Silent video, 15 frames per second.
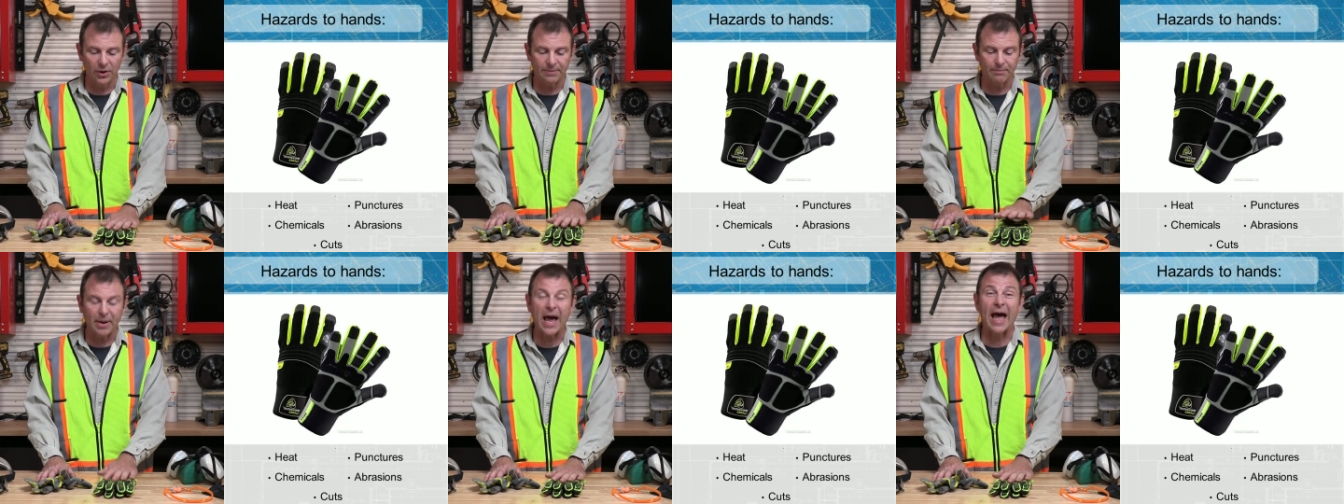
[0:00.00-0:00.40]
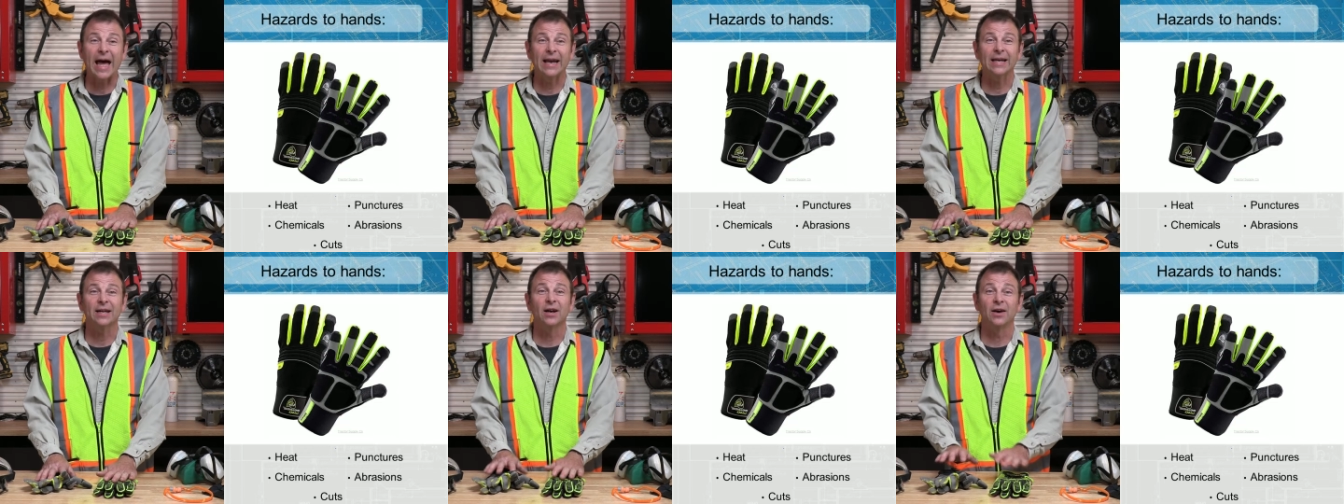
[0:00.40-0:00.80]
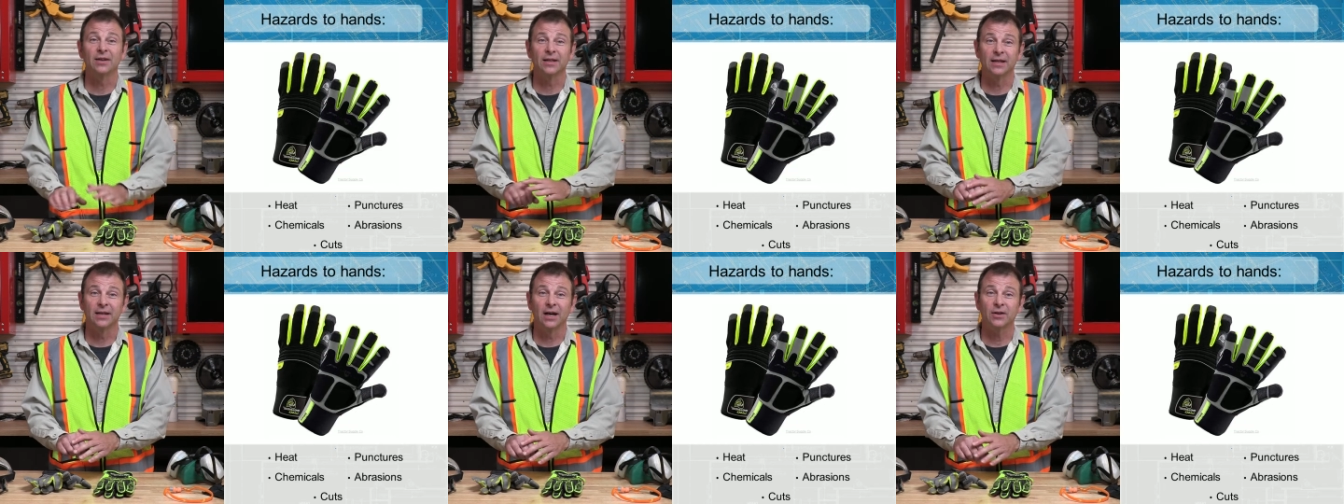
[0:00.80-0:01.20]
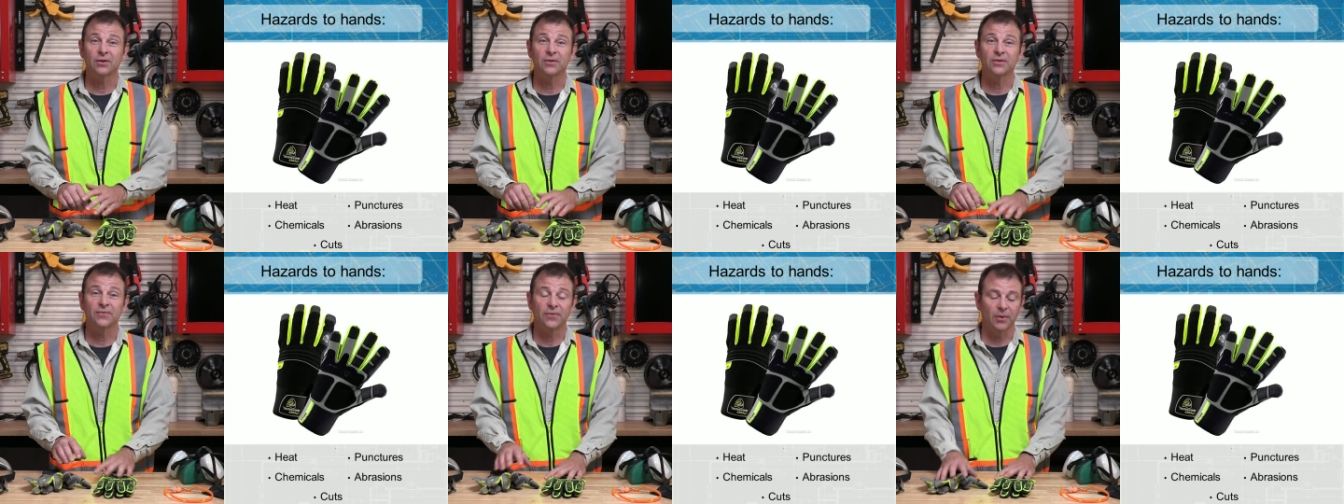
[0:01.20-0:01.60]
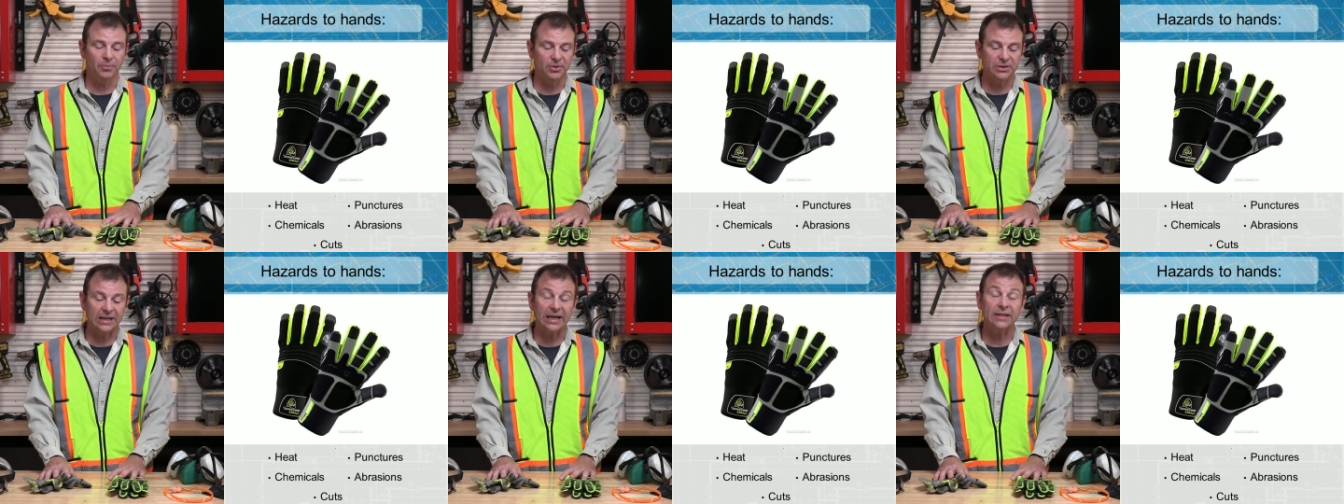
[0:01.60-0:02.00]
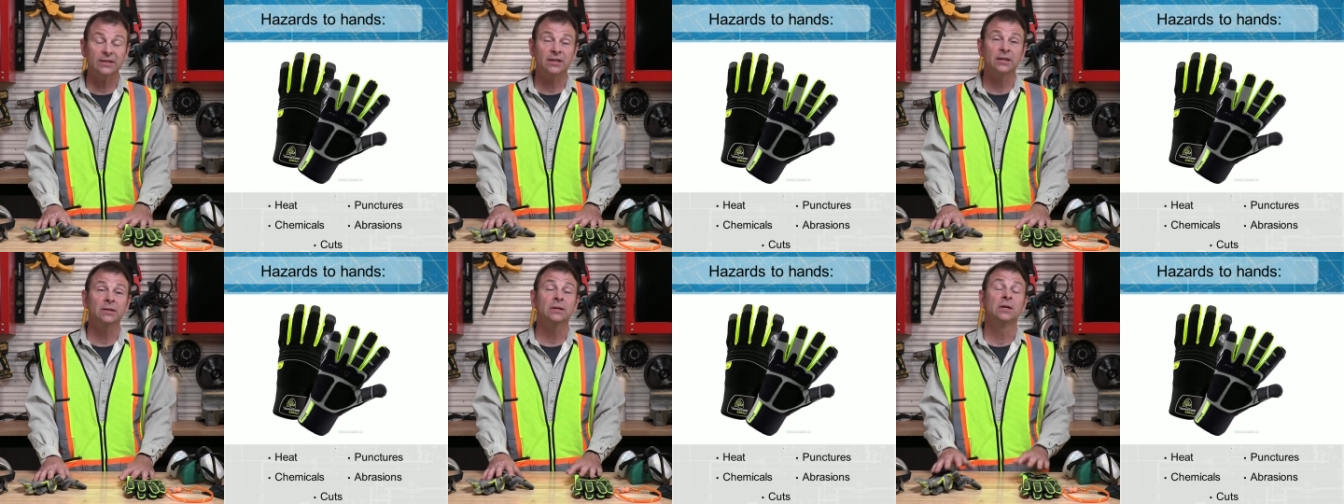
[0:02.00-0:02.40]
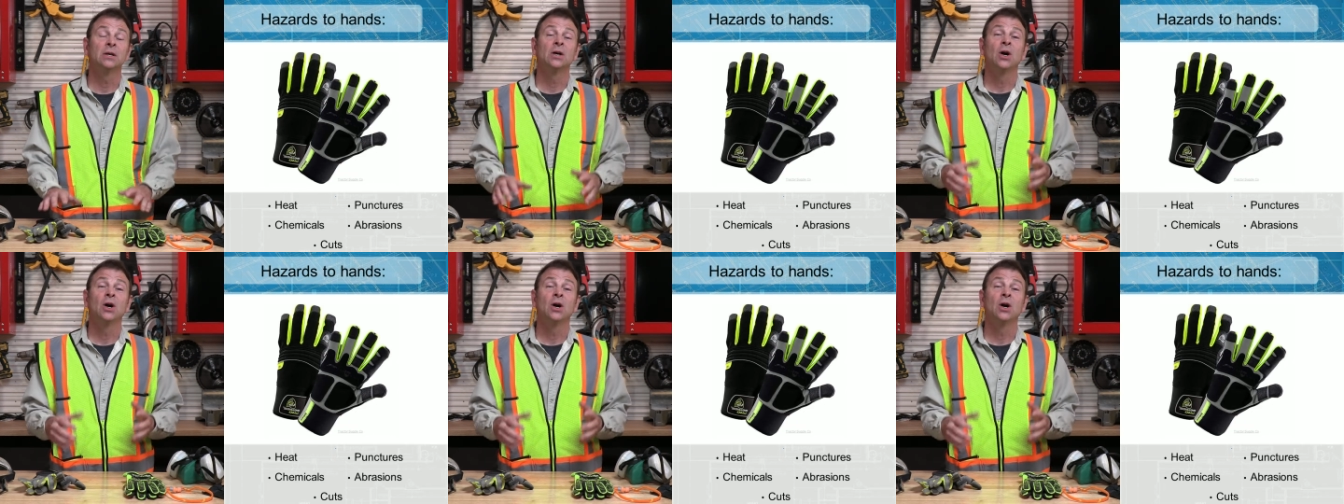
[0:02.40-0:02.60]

with padding on the knuckles for protection.